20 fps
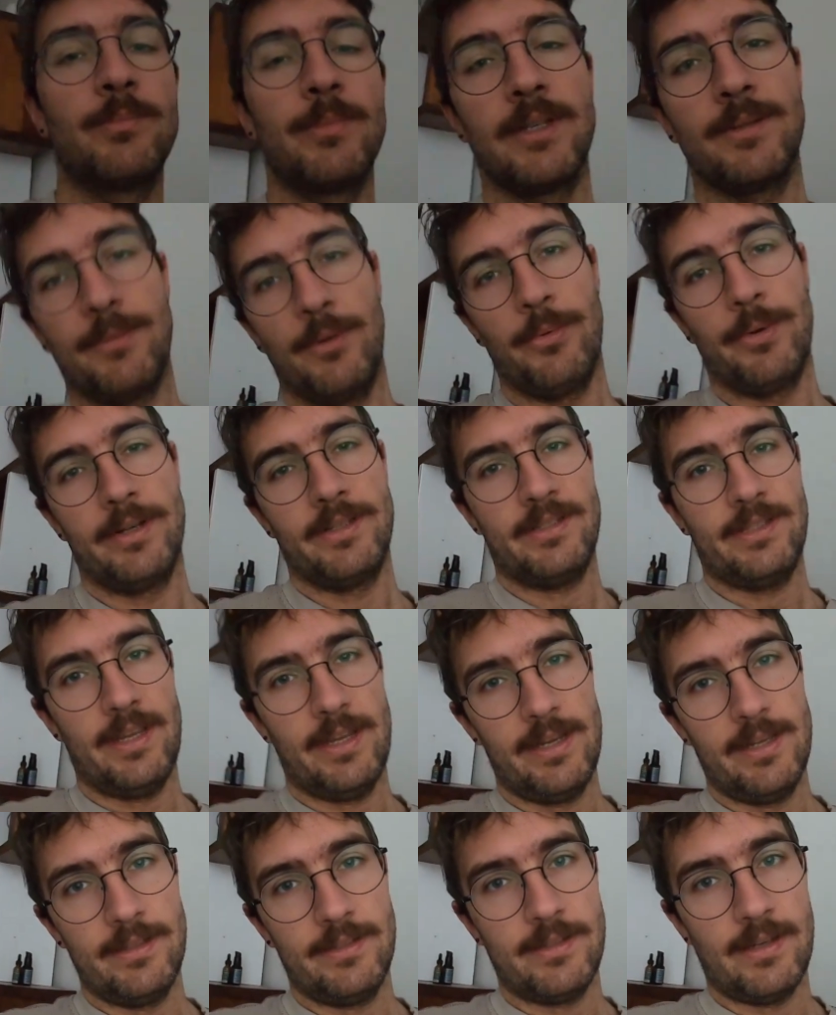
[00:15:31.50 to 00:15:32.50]
makes me want to stay
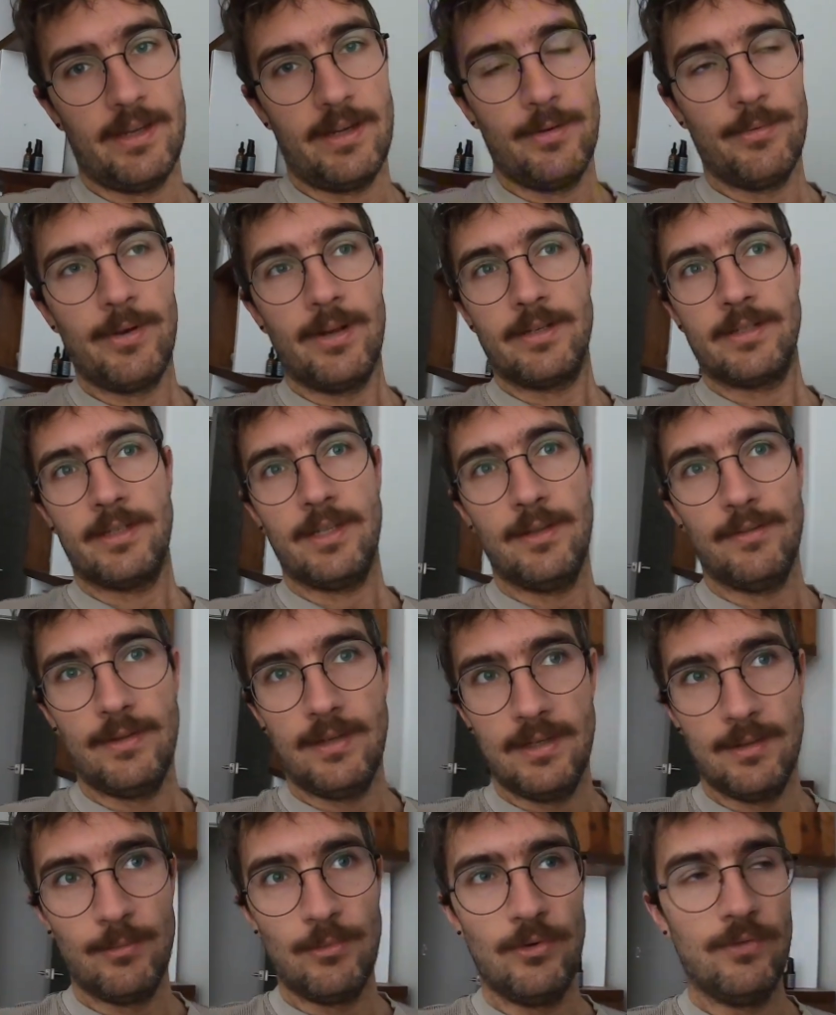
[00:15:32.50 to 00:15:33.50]
inside and watch
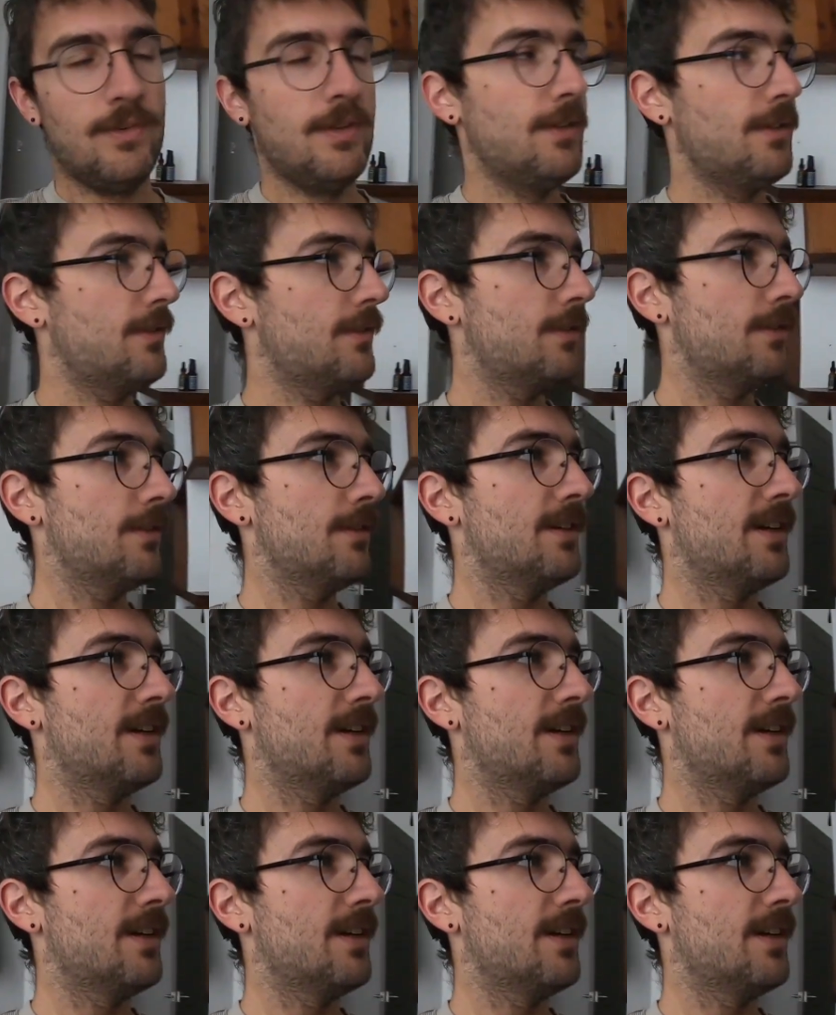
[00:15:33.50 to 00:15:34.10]
TV and movies.